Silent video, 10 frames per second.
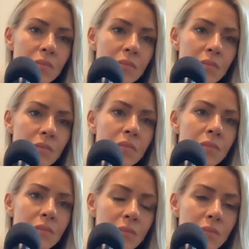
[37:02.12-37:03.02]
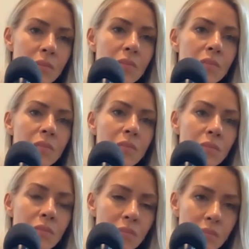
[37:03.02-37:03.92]

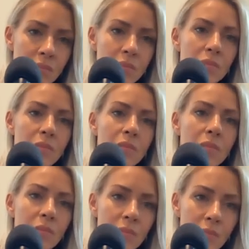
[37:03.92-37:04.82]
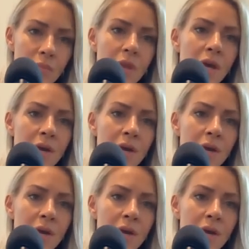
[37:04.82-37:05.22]
The person shown says nothing.